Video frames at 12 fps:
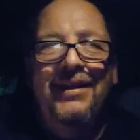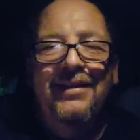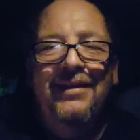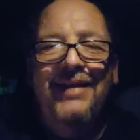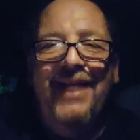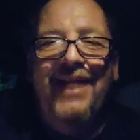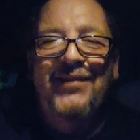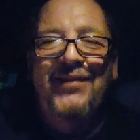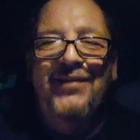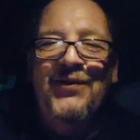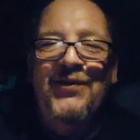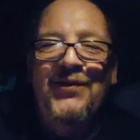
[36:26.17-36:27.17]
Yeah, I
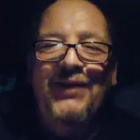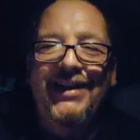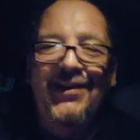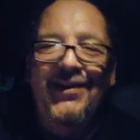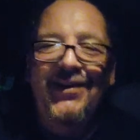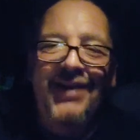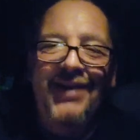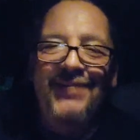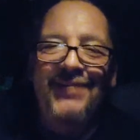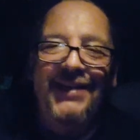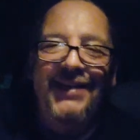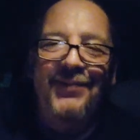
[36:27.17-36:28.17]
don't know if we could go
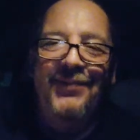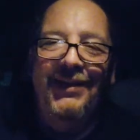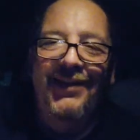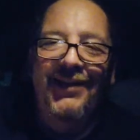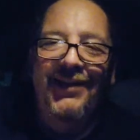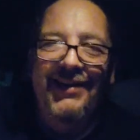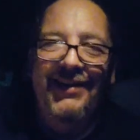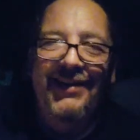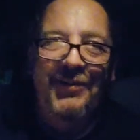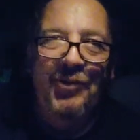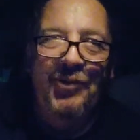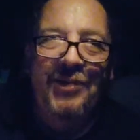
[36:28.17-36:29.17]
camping up where you're at
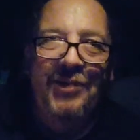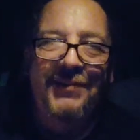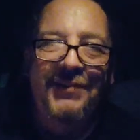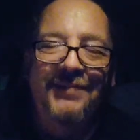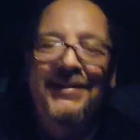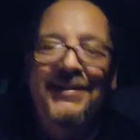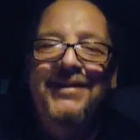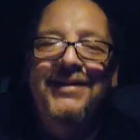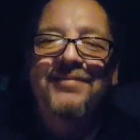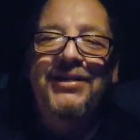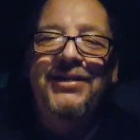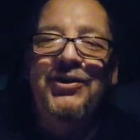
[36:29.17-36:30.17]
anymore, but
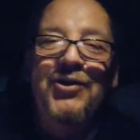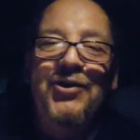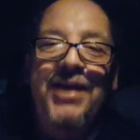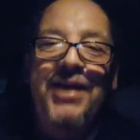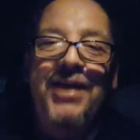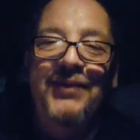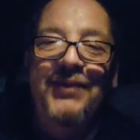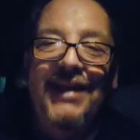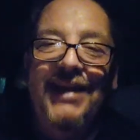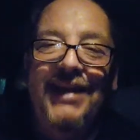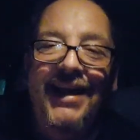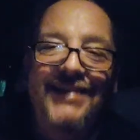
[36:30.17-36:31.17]
you could go camping with
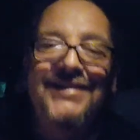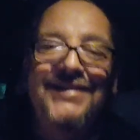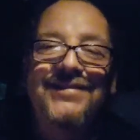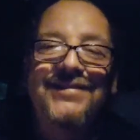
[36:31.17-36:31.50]
us.